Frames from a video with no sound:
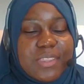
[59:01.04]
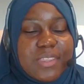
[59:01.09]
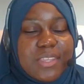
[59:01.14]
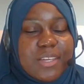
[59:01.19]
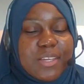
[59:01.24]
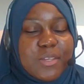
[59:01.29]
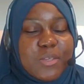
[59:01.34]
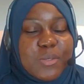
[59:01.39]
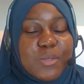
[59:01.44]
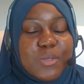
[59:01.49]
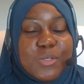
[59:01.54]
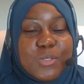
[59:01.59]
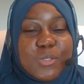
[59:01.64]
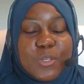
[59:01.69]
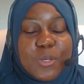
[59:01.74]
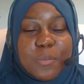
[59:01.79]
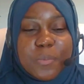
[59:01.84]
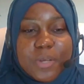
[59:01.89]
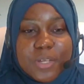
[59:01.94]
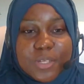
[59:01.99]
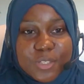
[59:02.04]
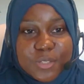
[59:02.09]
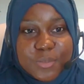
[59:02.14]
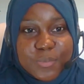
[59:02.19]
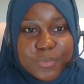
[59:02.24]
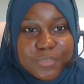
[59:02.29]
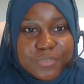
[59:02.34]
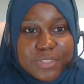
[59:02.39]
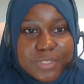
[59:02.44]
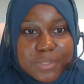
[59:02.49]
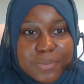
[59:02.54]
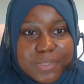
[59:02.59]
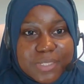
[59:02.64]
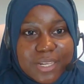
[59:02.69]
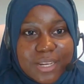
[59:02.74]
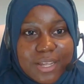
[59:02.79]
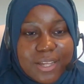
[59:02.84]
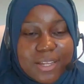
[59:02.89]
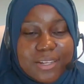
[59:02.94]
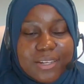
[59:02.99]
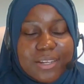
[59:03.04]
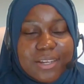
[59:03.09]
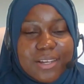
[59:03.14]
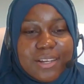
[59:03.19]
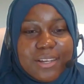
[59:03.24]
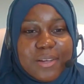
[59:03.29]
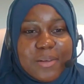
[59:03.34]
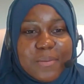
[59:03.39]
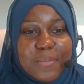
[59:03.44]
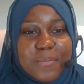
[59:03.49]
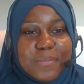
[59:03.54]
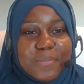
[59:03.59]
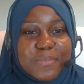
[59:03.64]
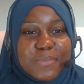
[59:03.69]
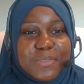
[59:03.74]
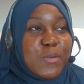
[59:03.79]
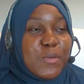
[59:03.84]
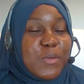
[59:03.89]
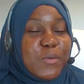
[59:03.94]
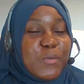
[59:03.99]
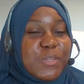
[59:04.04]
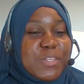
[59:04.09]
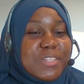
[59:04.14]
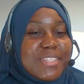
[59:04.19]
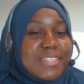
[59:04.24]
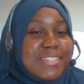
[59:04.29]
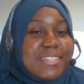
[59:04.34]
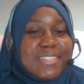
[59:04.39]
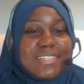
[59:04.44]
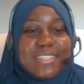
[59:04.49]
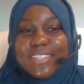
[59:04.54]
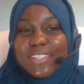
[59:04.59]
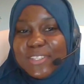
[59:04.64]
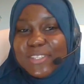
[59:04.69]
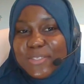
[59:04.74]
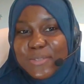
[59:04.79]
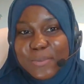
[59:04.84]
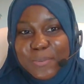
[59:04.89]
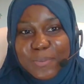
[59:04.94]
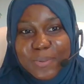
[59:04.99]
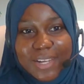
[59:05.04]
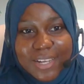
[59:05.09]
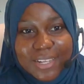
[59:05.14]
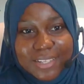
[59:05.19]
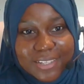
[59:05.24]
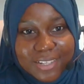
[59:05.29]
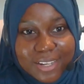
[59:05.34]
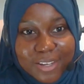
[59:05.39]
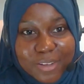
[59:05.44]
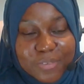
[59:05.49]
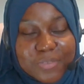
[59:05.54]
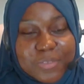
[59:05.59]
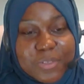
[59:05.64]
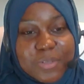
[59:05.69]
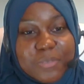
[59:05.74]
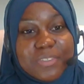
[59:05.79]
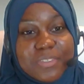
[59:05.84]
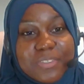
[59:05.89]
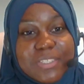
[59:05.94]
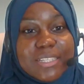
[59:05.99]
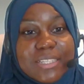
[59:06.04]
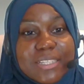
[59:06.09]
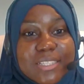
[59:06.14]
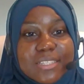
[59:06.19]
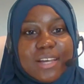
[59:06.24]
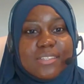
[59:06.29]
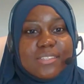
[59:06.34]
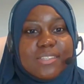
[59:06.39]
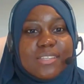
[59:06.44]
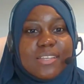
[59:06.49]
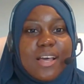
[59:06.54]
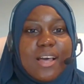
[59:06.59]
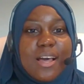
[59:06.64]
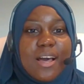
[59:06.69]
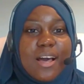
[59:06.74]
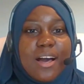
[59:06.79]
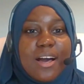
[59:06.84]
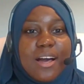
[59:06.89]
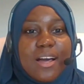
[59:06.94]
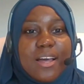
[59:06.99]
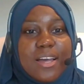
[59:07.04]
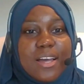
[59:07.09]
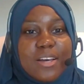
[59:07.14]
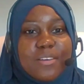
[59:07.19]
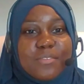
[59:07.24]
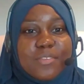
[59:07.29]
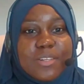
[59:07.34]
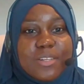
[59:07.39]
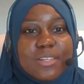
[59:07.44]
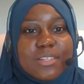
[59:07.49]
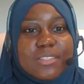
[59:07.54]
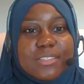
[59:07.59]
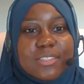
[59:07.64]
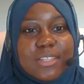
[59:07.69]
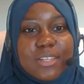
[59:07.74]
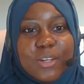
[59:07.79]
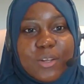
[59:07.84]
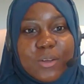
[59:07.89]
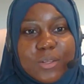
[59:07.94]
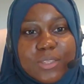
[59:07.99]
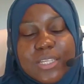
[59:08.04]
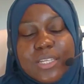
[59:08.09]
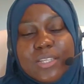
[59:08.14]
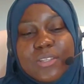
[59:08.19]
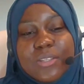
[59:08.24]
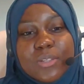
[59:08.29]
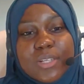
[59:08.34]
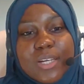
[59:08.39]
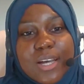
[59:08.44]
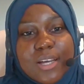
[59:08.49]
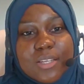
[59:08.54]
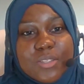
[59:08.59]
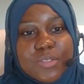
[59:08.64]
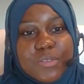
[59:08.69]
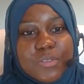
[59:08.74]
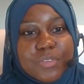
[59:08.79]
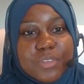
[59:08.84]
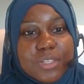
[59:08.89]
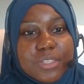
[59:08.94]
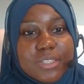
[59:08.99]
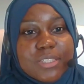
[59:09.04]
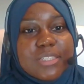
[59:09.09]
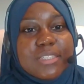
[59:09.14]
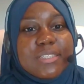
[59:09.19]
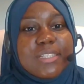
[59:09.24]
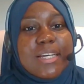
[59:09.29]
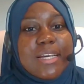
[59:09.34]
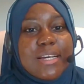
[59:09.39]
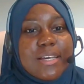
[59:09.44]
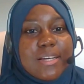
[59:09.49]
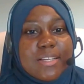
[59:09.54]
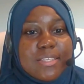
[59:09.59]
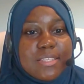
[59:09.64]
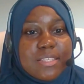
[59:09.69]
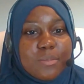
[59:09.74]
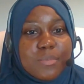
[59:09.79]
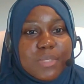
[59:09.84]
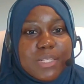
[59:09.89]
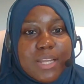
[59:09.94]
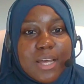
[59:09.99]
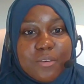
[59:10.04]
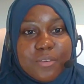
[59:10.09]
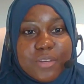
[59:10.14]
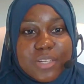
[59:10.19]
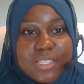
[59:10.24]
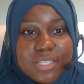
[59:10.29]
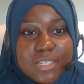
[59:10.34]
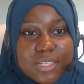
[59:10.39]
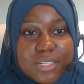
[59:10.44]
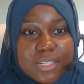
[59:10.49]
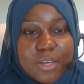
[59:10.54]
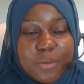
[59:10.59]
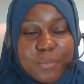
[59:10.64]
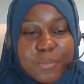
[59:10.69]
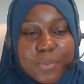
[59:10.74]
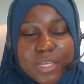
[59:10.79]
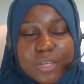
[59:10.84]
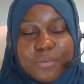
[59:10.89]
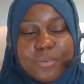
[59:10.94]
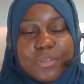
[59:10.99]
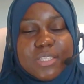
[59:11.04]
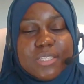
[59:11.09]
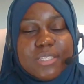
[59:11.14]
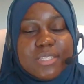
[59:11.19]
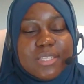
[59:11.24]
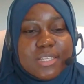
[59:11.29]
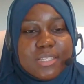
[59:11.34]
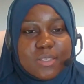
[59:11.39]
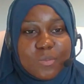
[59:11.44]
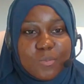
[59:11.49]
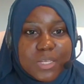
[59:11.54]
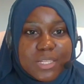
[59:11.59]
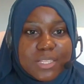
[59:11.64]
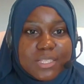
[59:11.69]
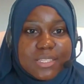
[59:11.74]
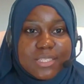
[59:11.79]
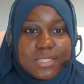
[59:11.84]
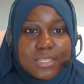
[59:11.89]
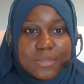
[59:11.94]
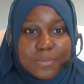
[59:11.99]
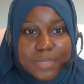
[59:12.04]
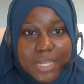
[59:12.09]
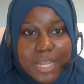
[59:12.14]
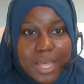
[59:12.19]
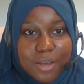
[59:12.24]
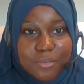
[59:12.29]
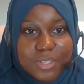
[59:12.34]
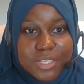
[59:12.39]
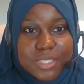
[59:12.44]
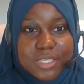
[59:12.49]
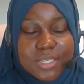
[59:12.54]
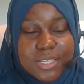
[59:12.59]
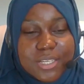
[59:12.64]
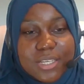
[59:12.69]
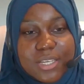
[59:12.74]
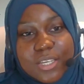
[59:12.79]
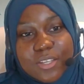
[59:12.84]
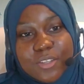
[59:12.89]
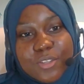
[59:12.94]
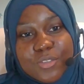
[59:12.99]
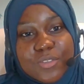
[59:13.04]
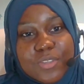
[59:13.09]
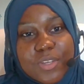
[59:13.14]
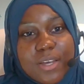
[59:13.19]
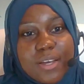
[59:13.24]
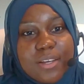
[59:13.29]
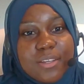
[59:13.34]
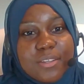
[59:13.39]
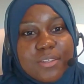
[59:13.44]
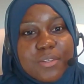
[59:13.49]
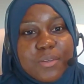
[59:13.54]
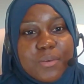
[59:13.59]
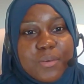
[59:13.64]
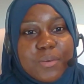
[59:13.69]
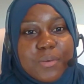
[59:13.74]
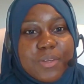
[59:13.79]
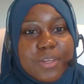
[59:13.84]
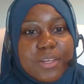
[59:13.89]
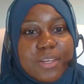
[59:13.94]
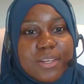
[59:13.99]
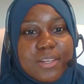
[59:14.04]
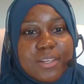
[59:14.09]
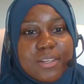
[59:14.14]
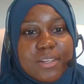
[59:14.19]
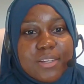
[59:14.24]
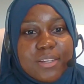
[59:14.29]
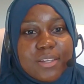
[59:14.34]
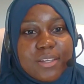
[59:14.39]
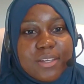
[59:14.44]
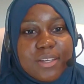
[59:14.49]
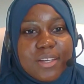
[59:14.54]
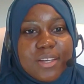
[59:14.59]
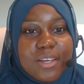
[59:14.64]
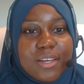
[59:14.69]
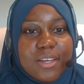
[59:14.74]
Thank you so much, Mufti Bilal. Um, a, a sea, subhanallah, of insight. I have learned a lot, and you guys, you've heard. Similarity in appearance doesn't mean similarity in, uh, you know, uh,